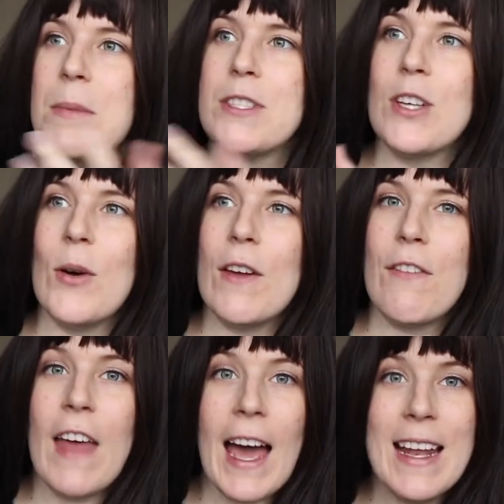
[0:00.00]
So if
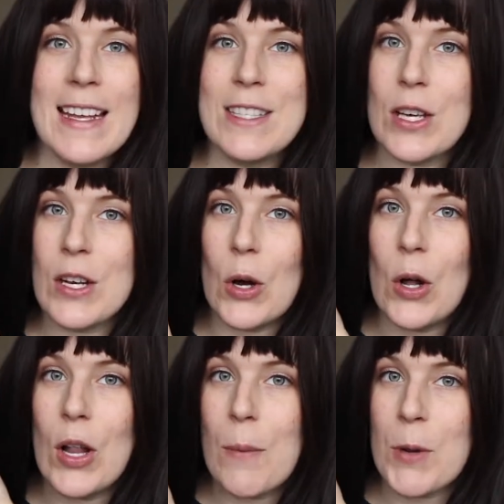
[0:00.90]
that is at
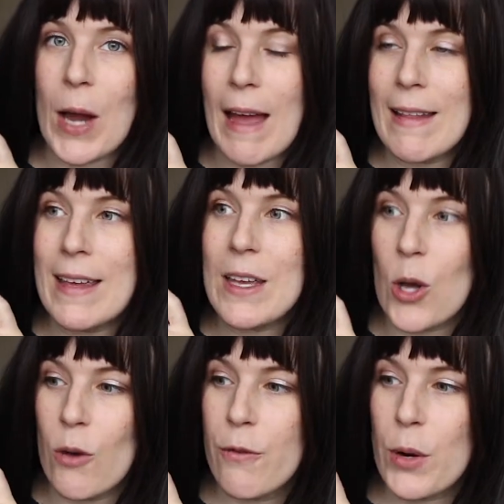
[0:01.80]
all up your alley,
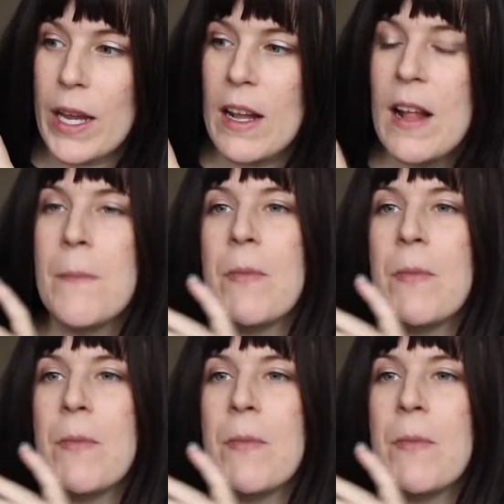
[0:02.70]
go for it.